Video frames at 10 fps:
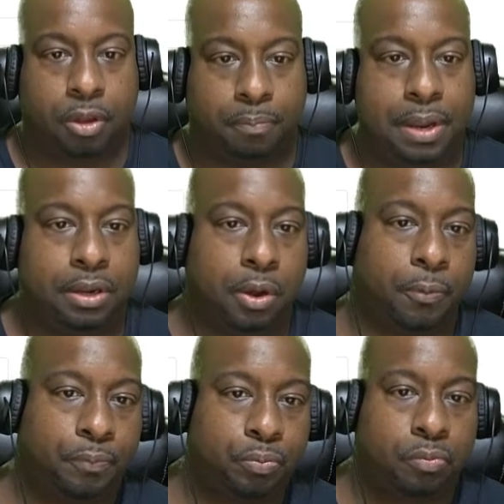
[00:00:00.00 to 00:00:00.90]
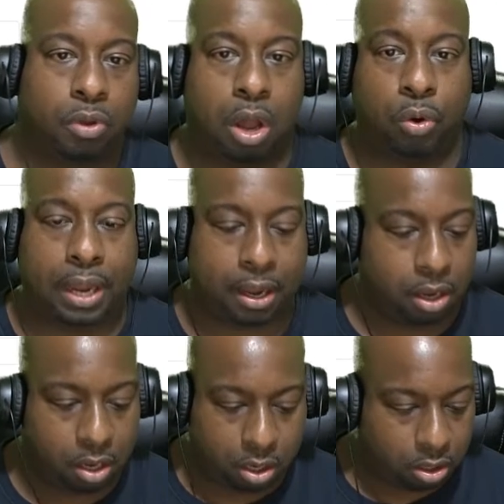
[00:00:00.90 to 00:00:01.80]
Bingo. Okay,
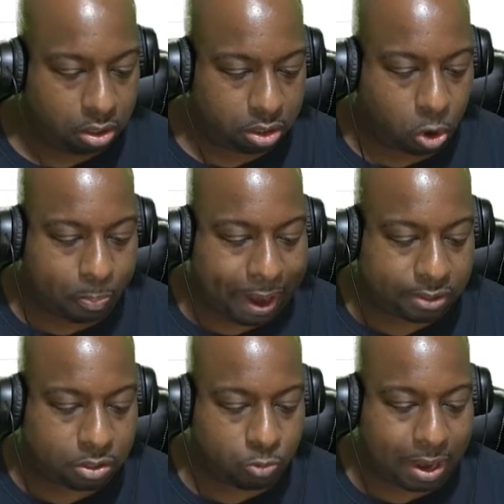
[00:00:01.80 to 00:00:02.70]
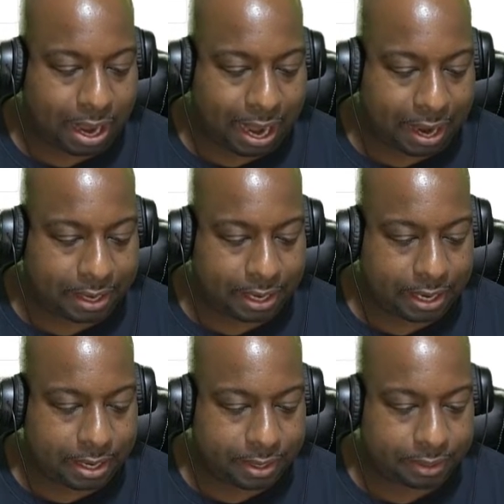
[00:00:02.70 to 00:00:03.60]
go back to my IDE